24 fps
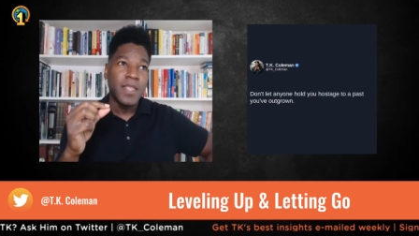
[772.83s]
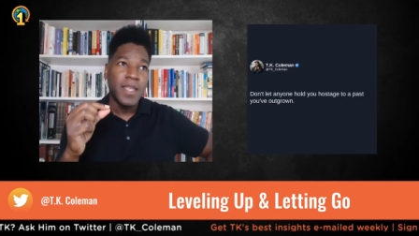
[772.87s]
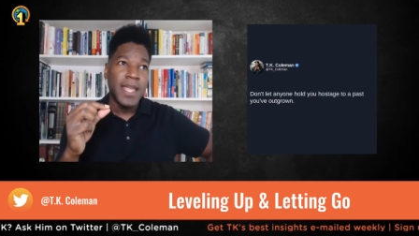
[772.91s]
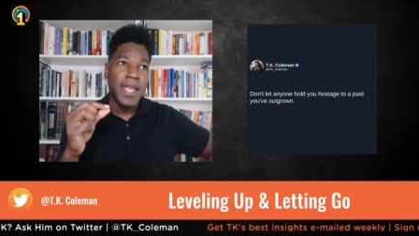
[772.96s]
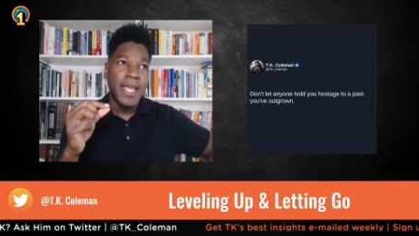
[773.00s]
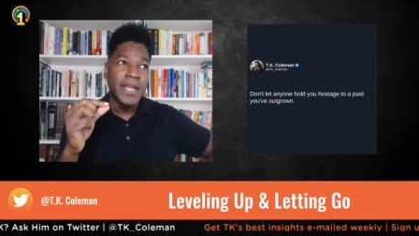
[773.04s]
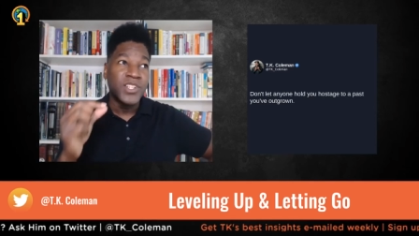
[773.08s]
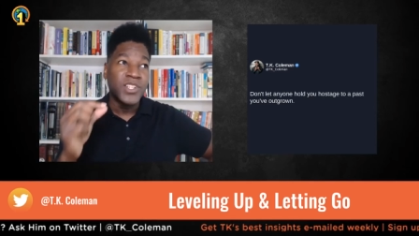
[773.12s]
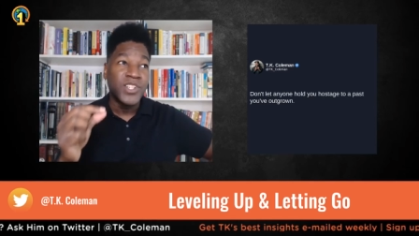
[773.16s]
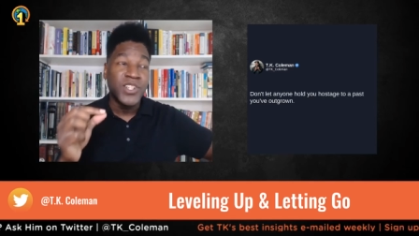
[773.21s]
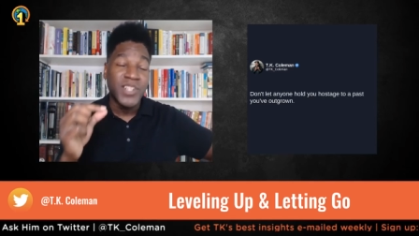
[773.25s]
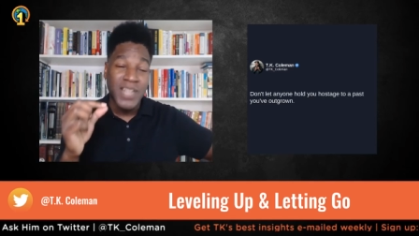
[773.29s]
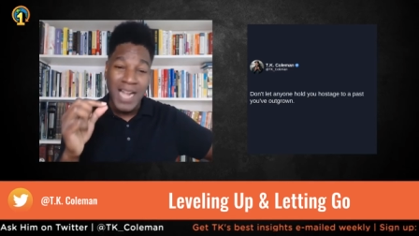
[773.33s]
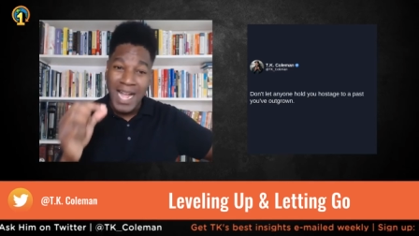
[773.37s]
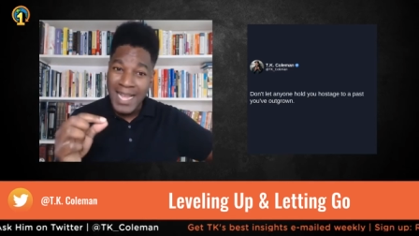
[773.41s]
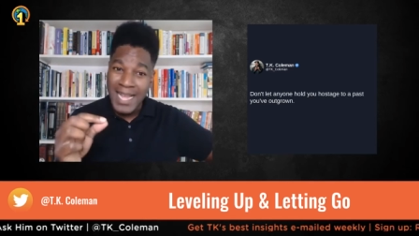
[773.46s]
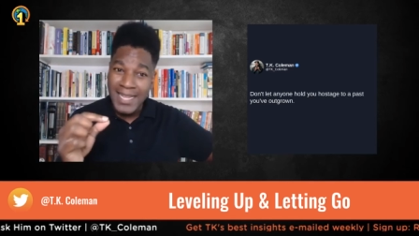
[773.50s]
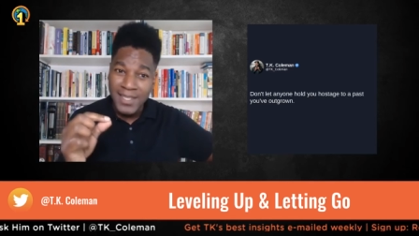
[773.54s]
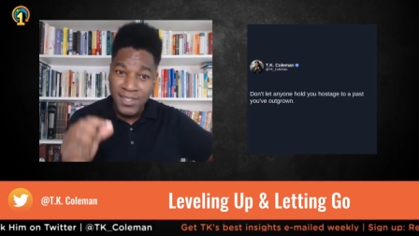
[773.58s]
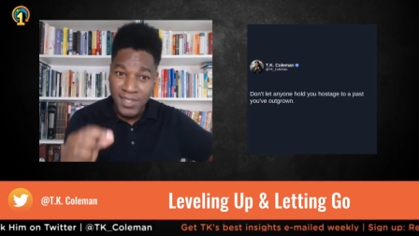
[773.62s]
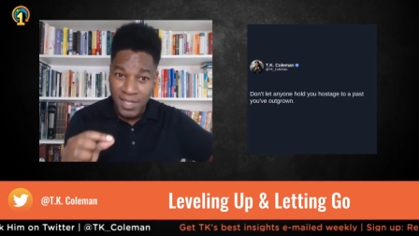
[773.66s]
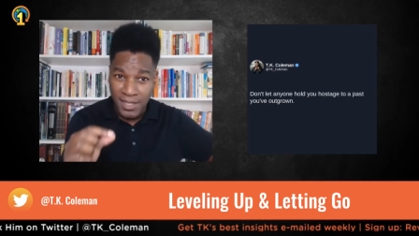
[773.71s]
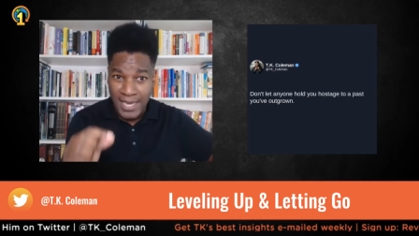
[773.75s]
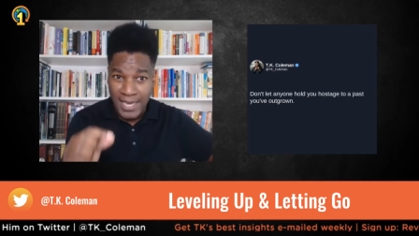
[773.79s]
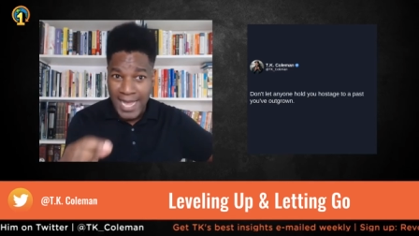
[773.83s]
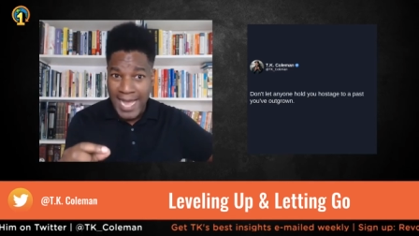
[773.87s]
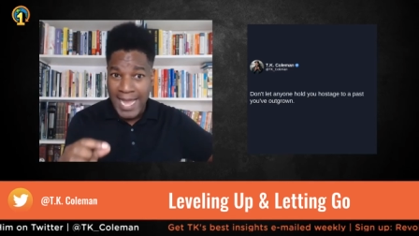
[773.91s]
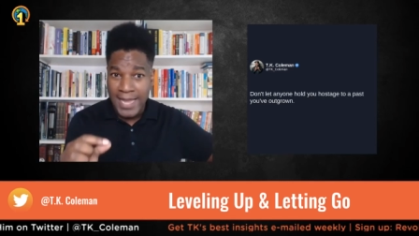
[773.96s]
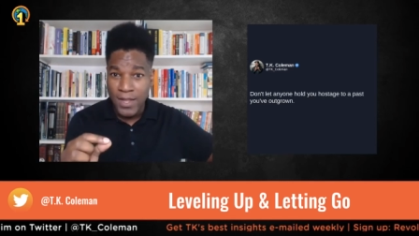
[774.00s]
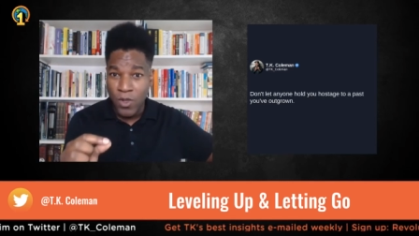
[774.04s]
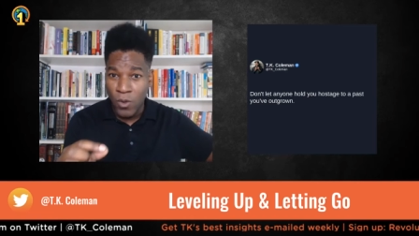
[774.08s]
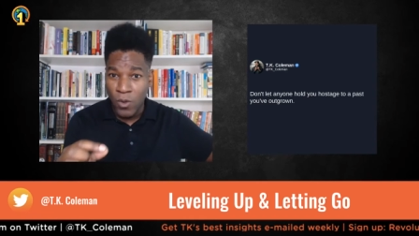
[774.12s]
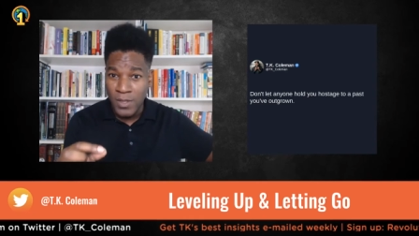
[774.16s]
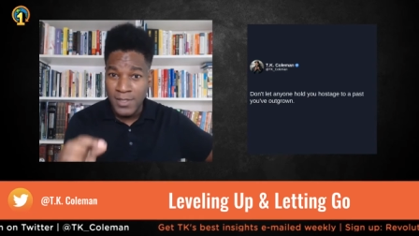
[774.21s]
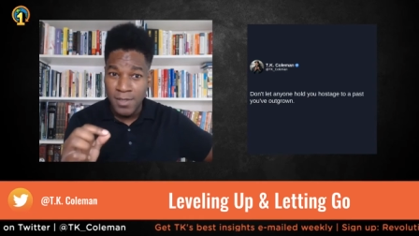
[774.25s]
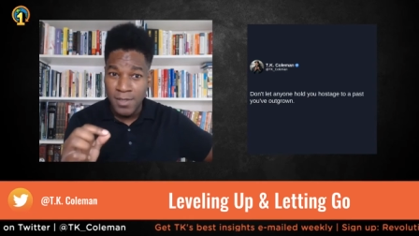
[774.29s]
it shines a
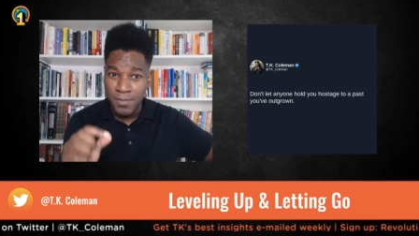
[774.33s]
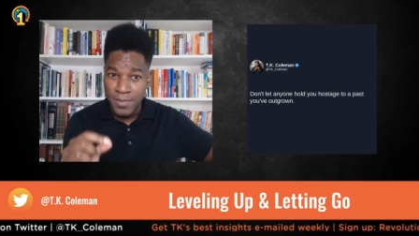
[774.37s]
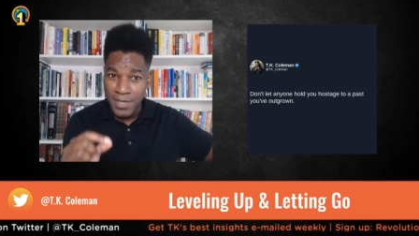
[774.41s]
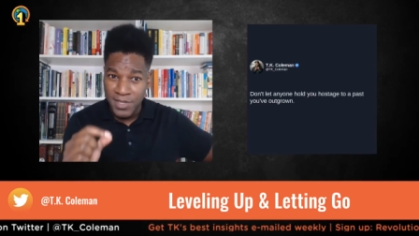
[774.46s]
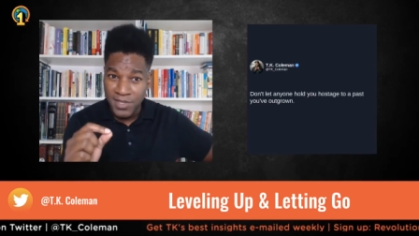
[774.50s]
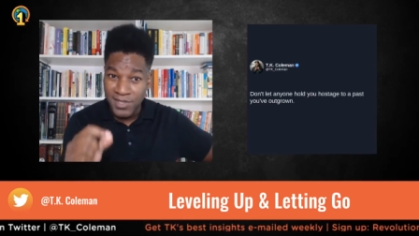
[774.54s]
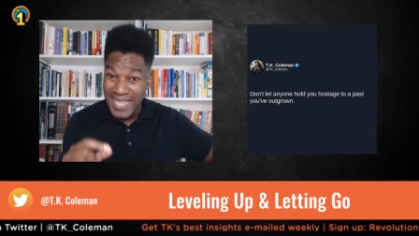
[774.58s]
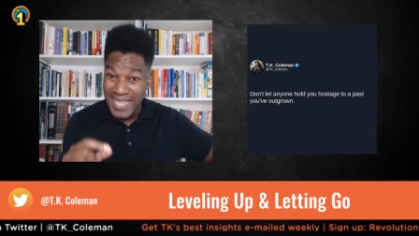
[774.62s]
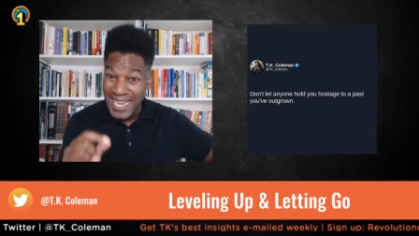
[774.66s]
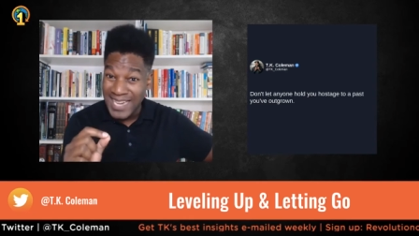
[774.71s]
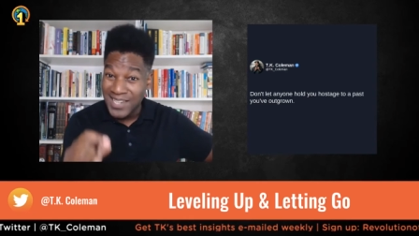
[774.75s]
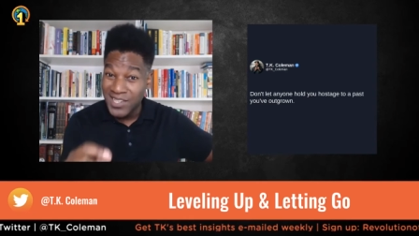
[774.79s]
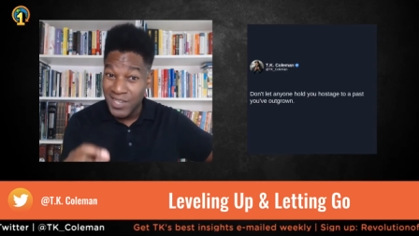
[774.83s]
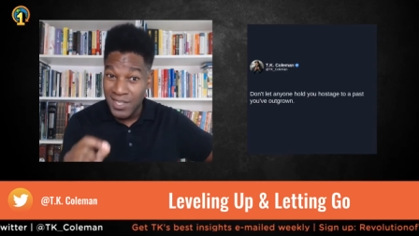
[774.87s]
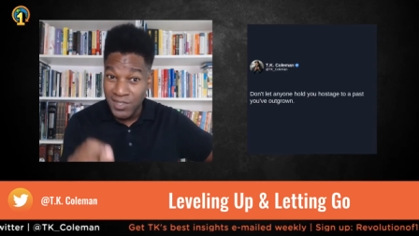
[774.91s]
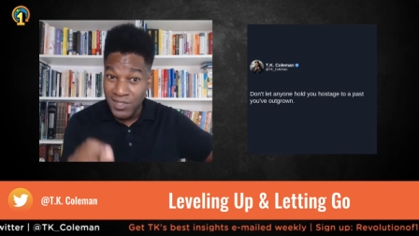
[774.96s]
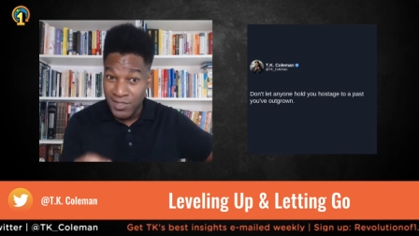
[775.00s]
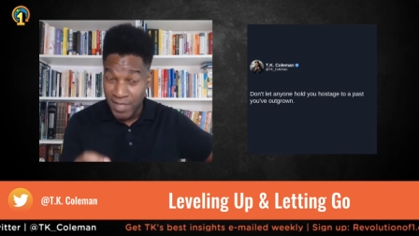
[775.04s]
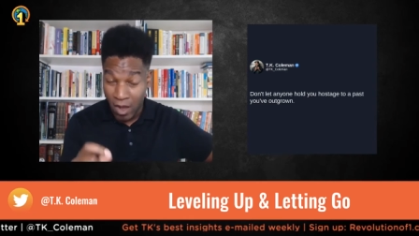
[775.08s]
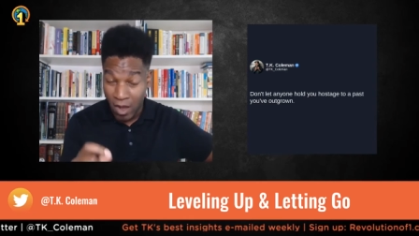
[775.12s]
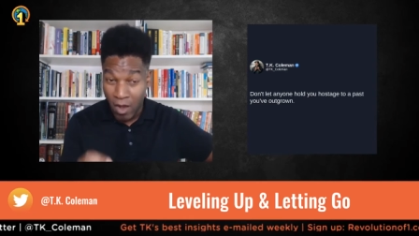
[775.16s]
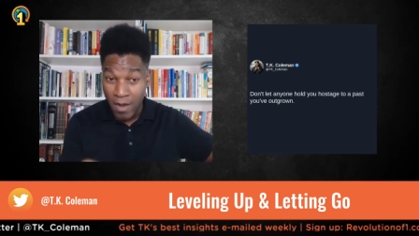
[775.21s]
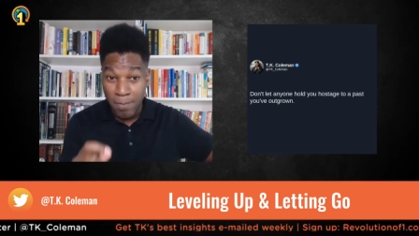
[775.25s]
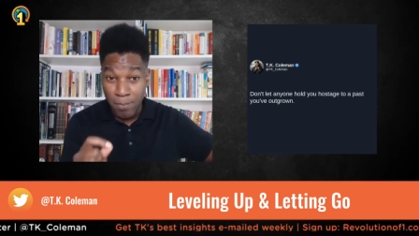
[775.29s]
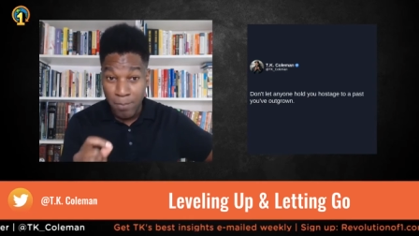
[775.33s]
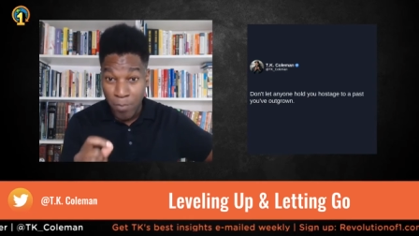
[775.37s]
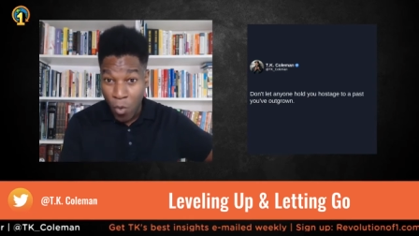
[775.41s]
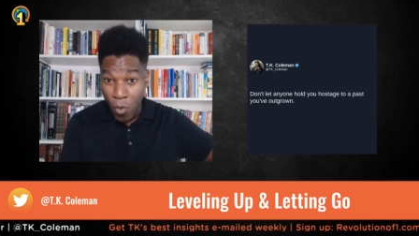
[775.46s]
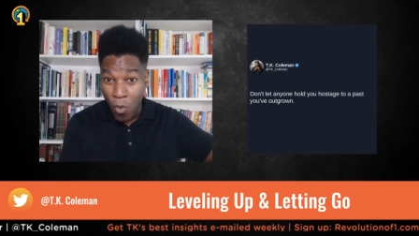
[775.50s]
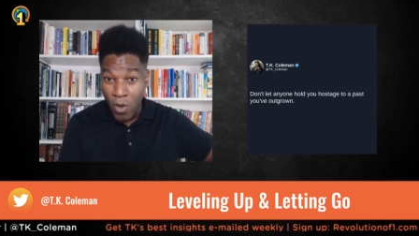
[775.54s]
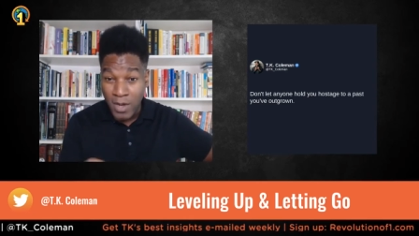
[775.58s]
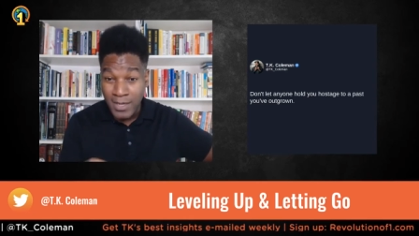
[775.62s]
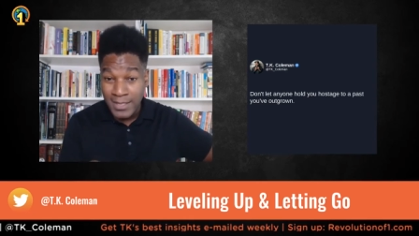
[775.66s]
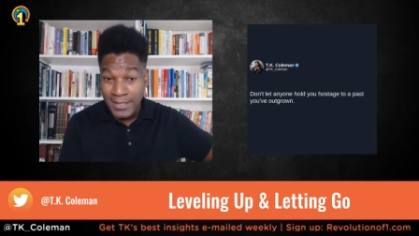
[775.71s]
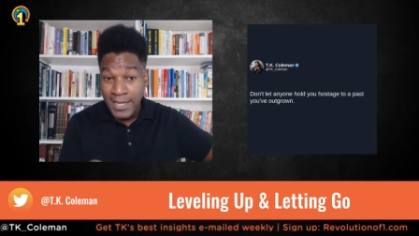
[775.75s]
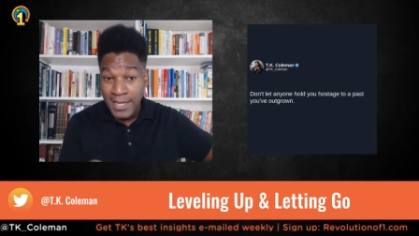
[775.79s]
light on some distinctions that are
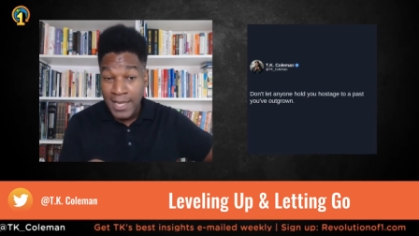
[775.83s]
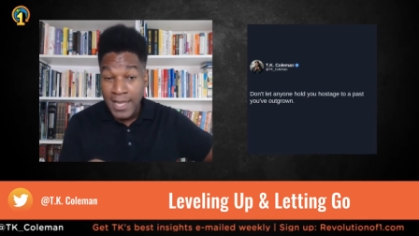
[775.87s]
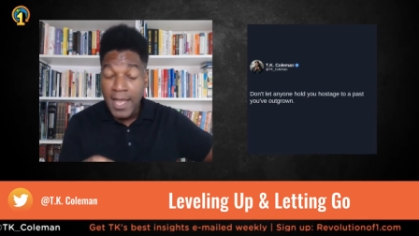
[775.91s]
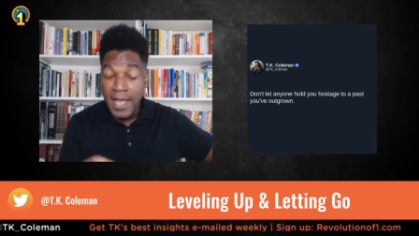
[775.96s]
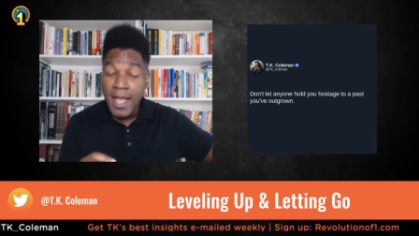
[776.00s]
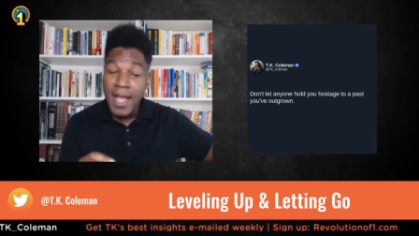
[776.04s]
important